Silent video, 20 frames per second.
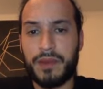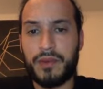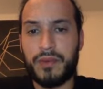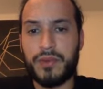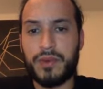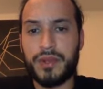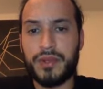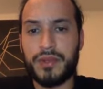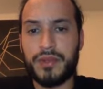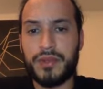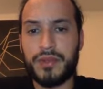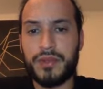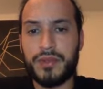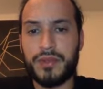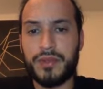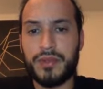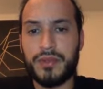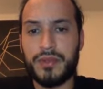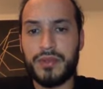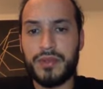What do
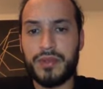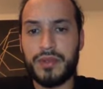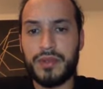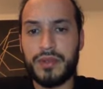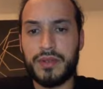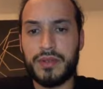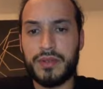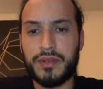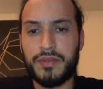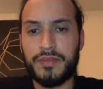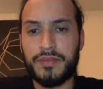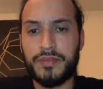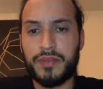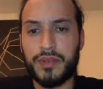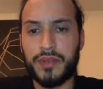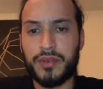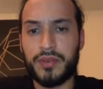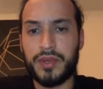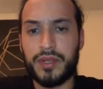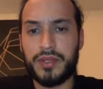you
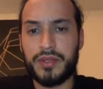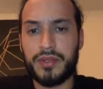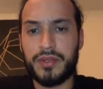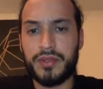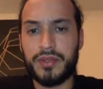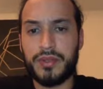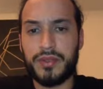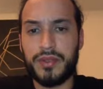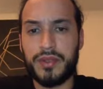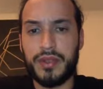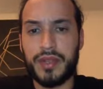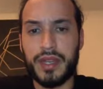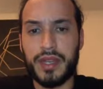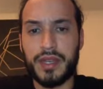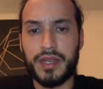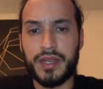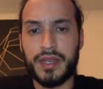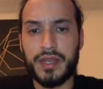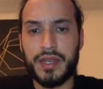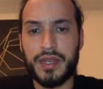
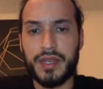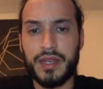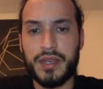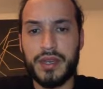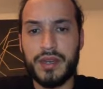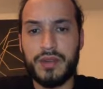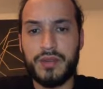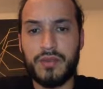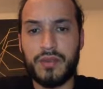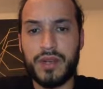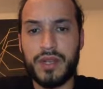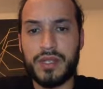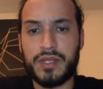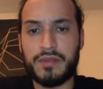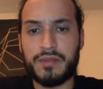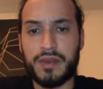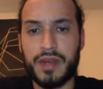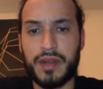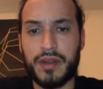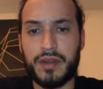think? What is
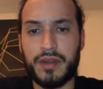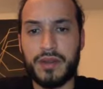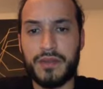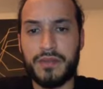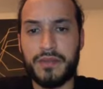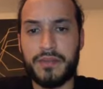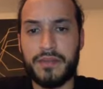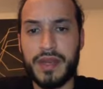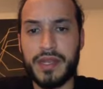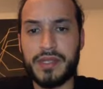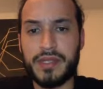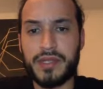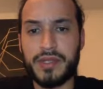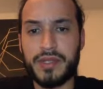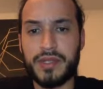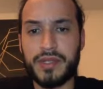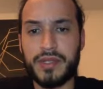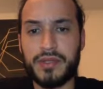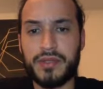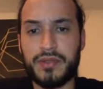better,
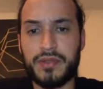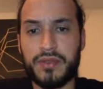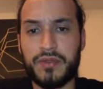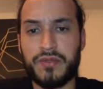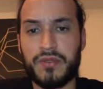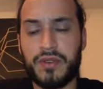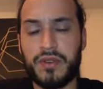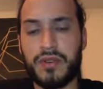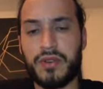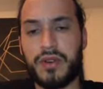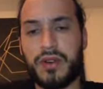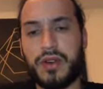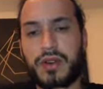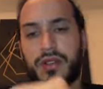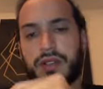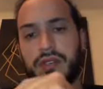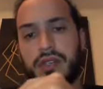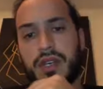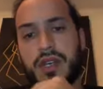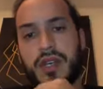messengers or phone
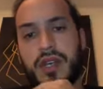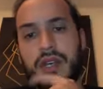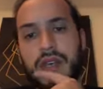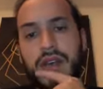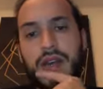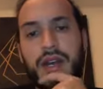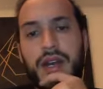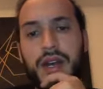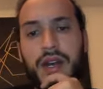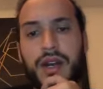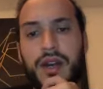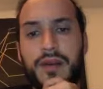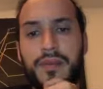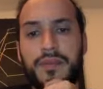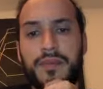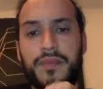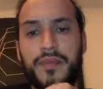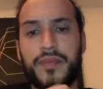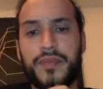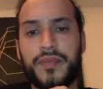calls?
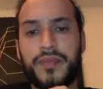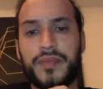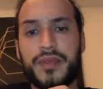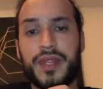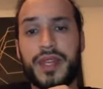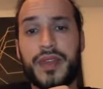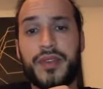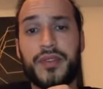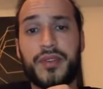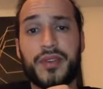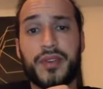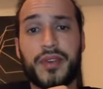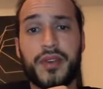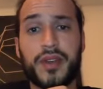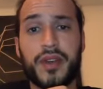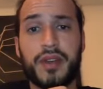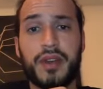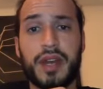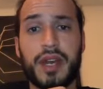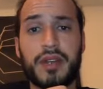Neither.
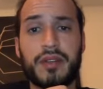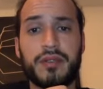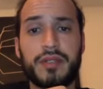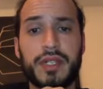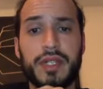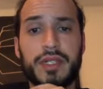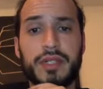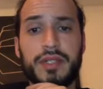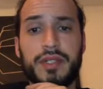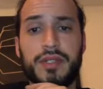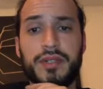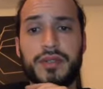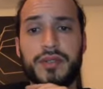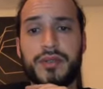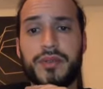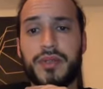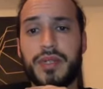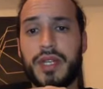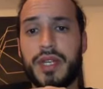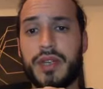I don't like to
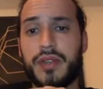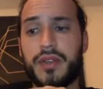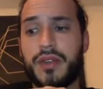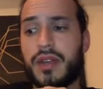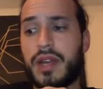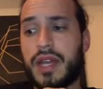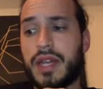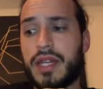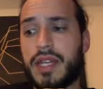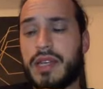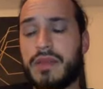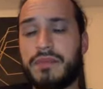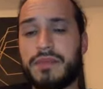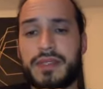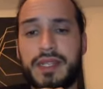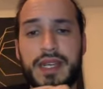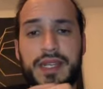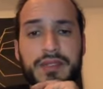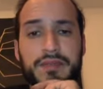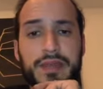do either. I keep
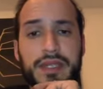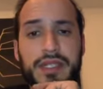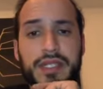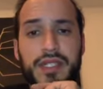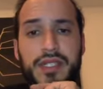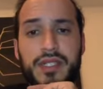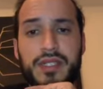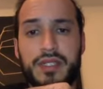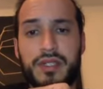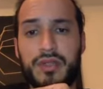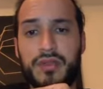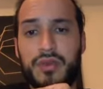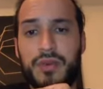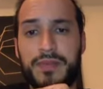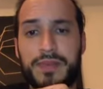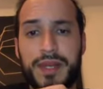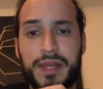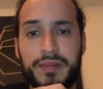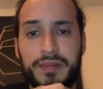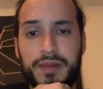text messages to a
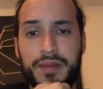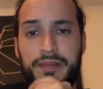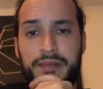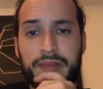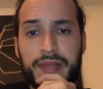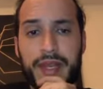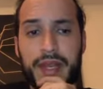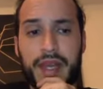minimum.